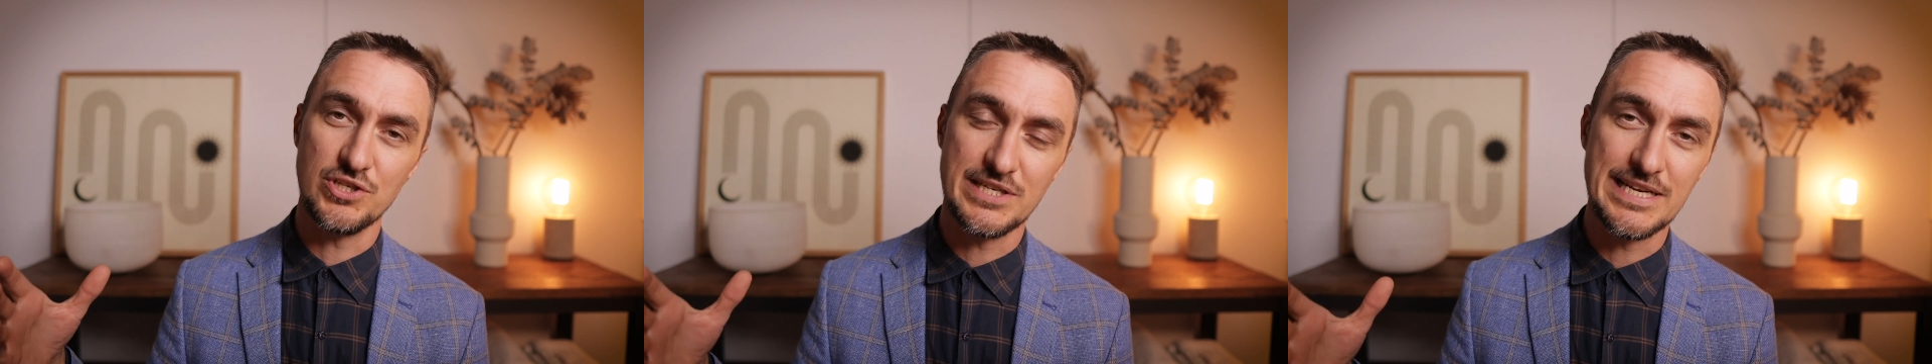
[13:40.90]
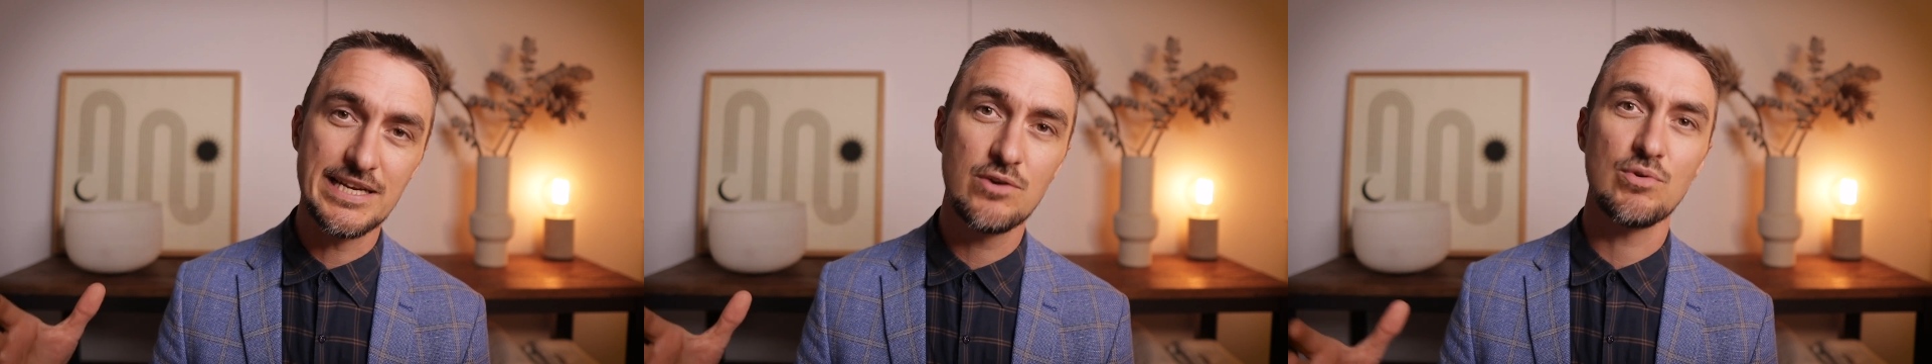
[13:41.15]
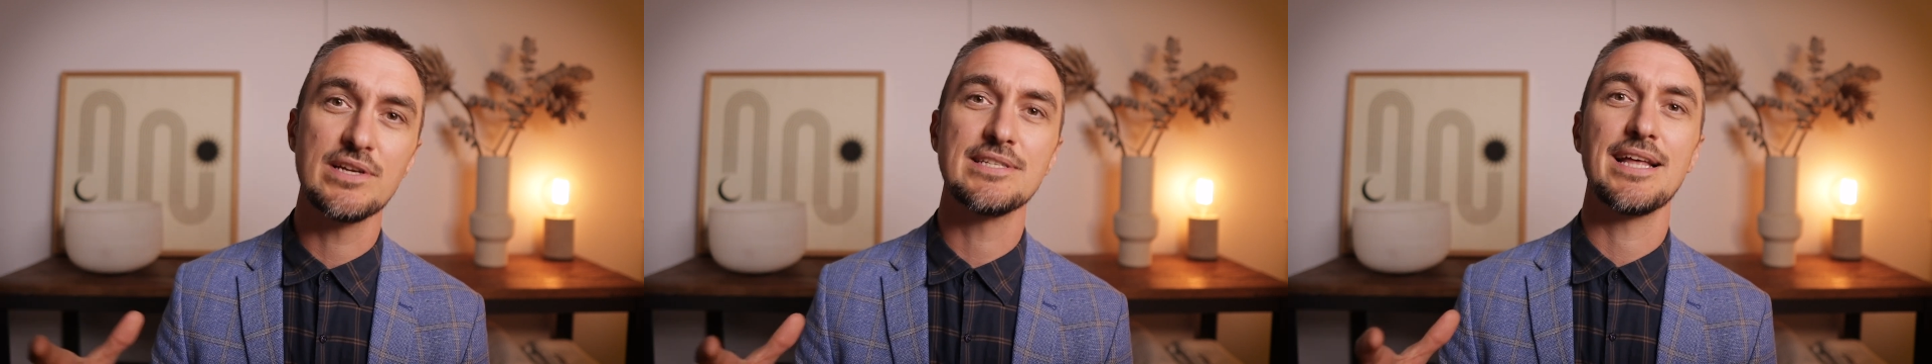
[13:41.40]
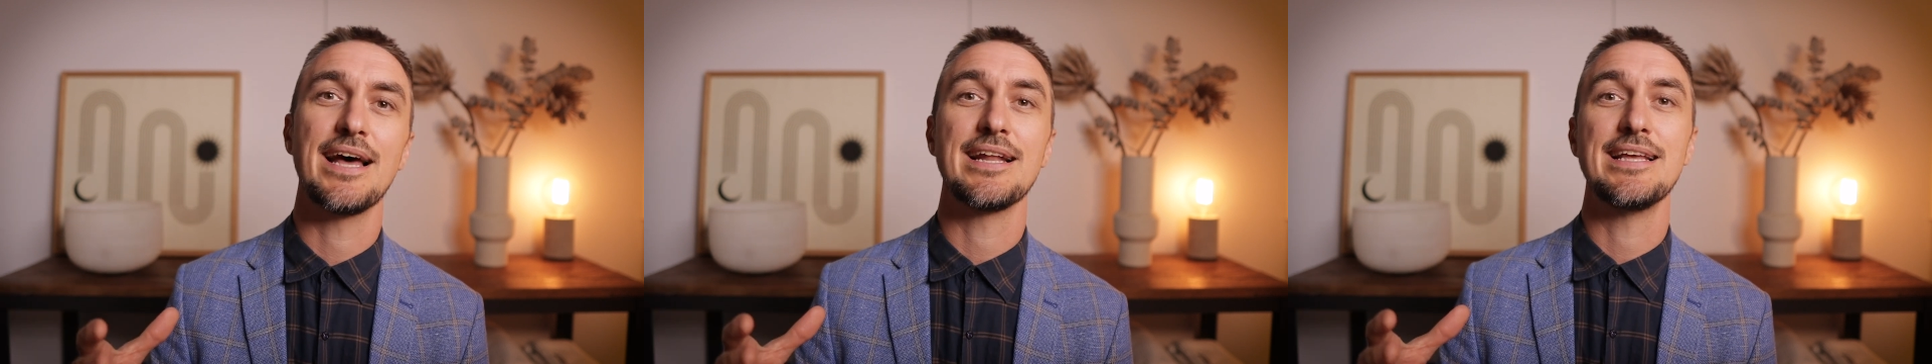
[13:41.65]
decrease
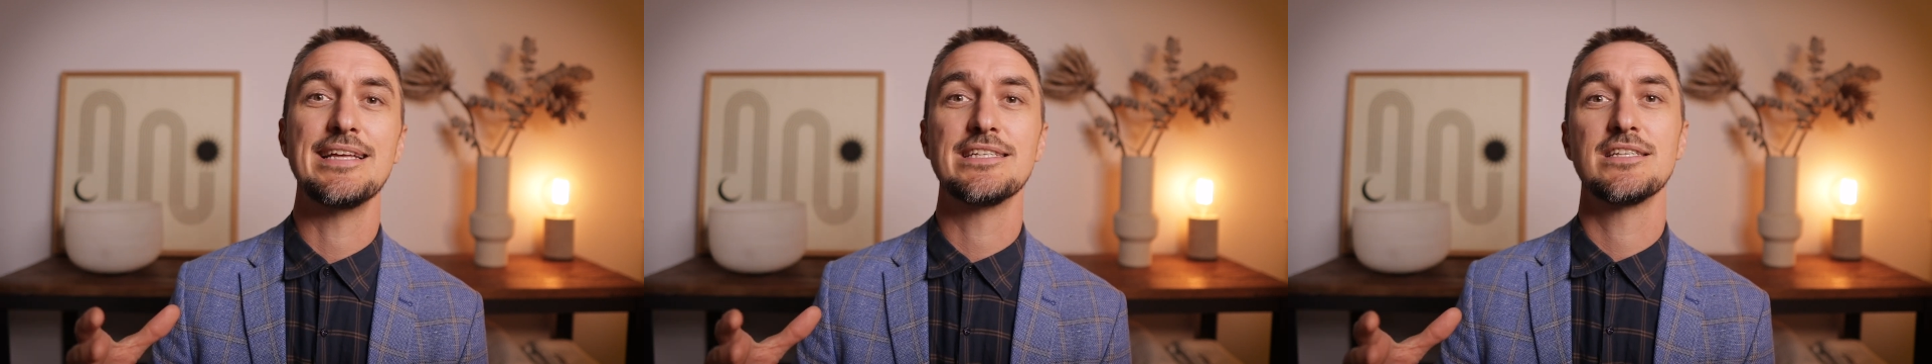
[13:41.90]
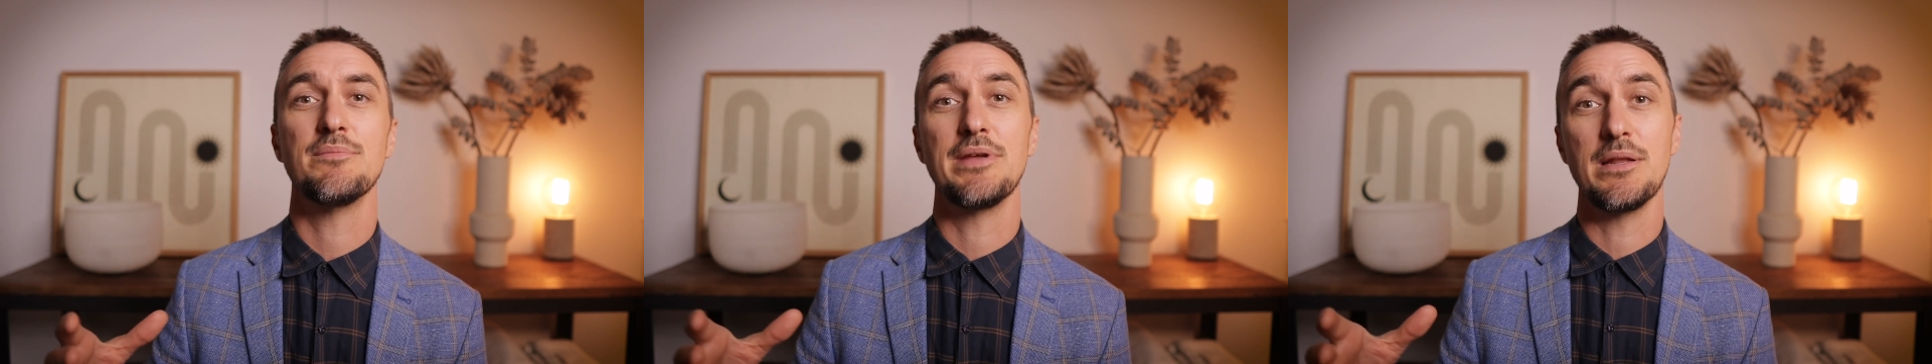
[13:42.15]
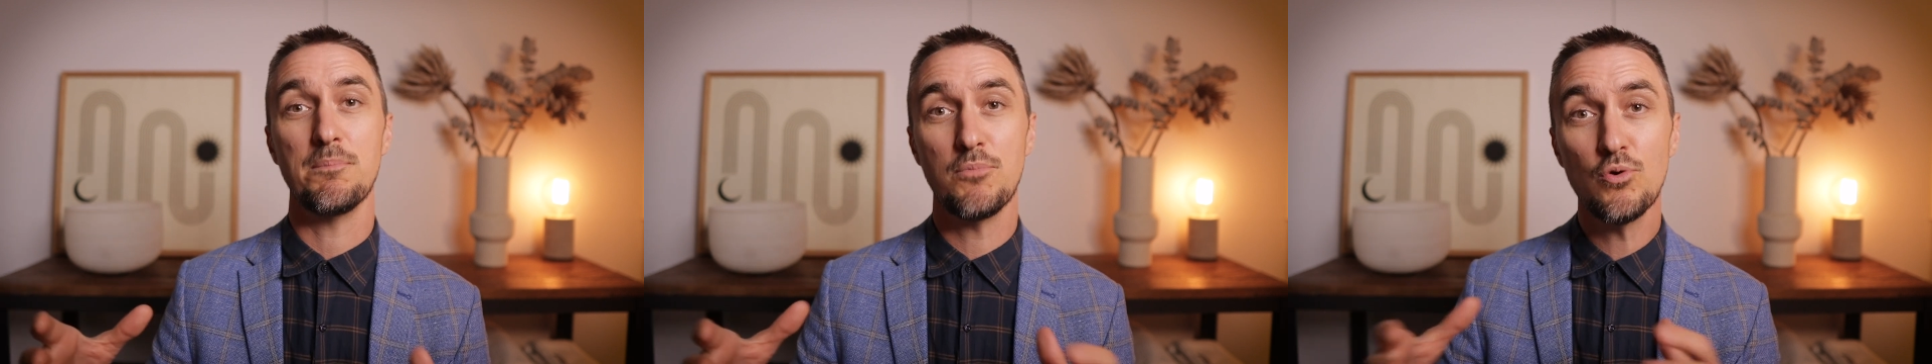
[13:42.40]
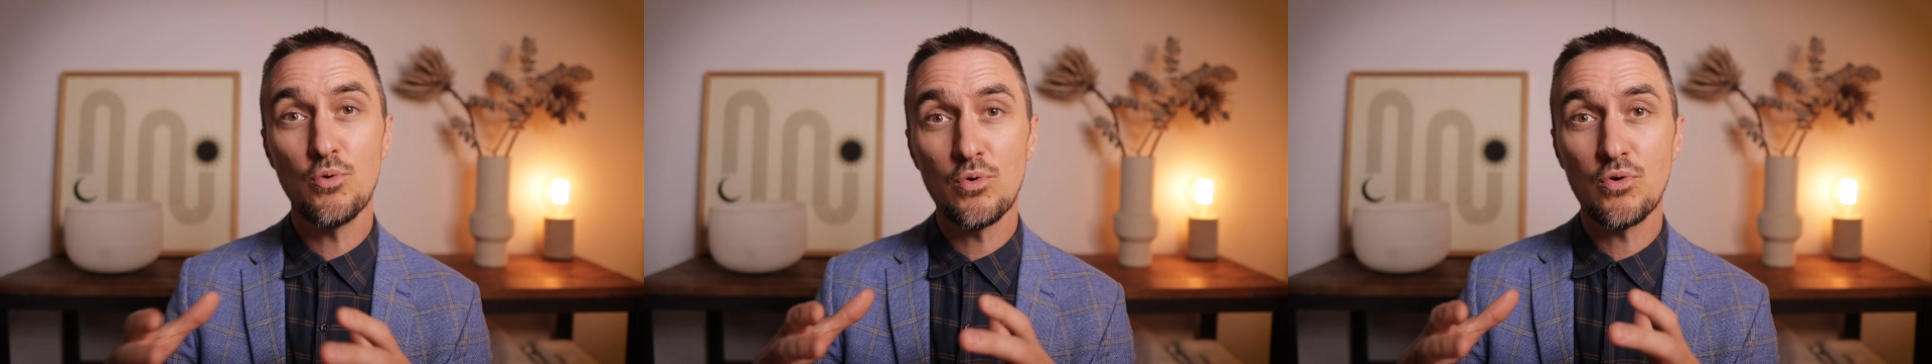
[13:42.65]
that histamine
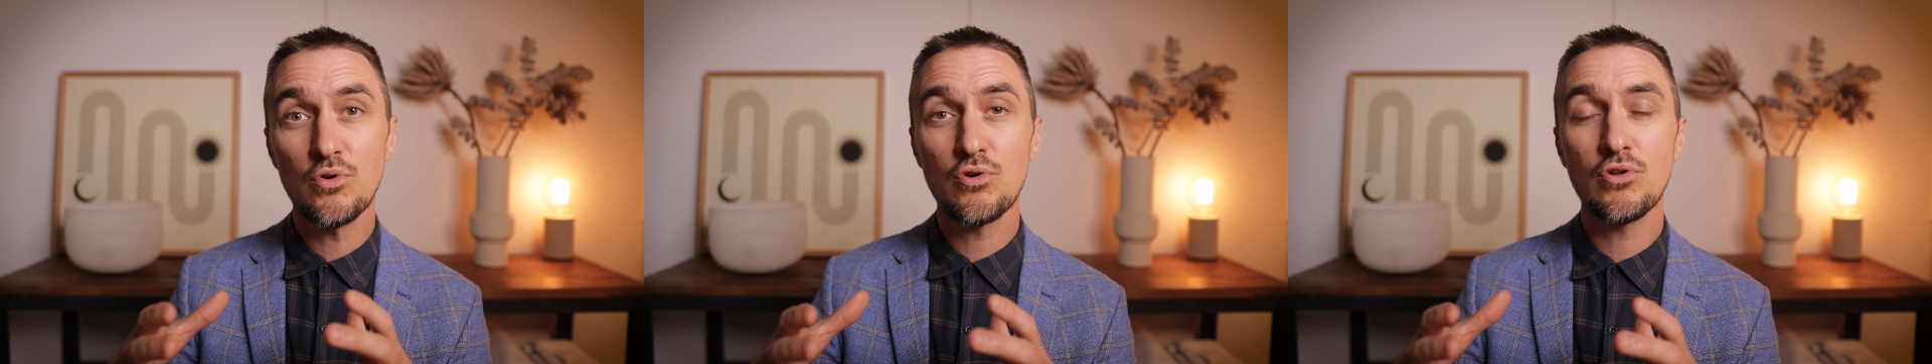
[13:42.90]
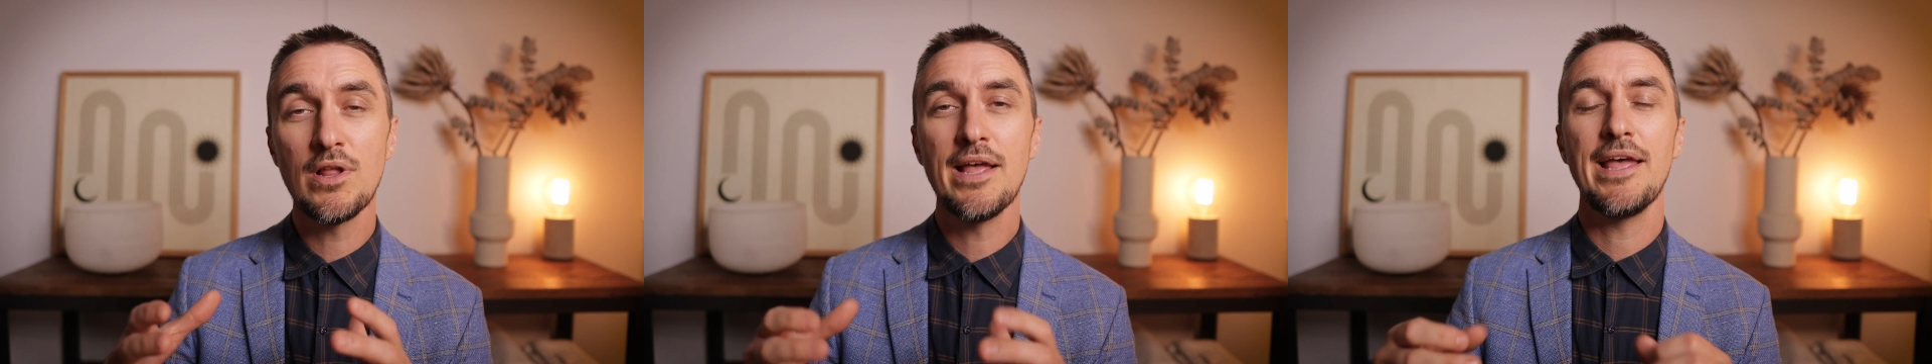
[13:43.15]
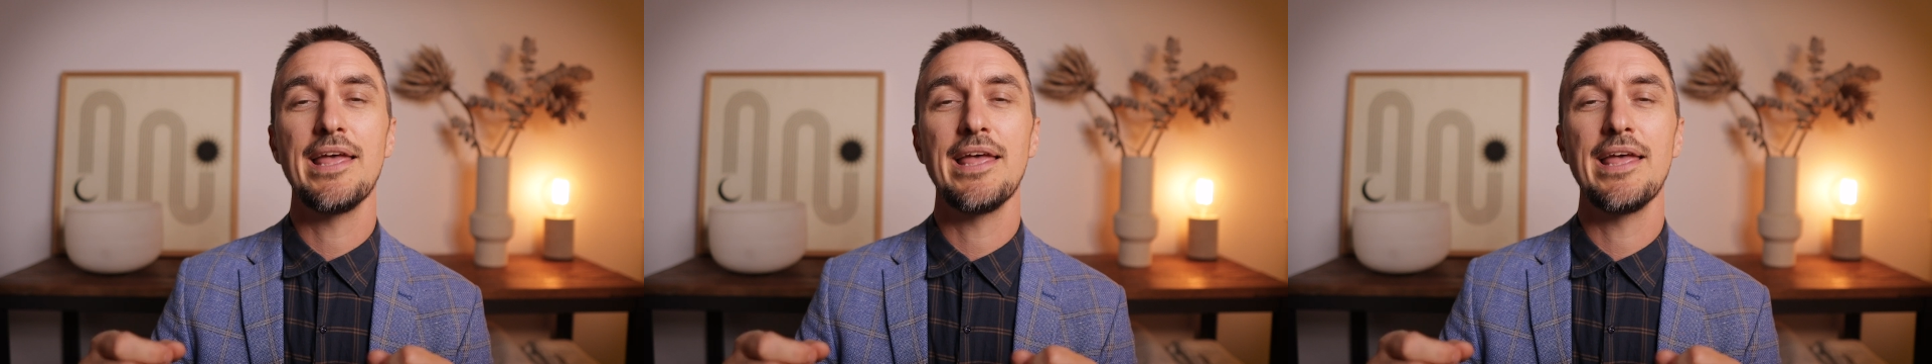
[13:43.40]
pool.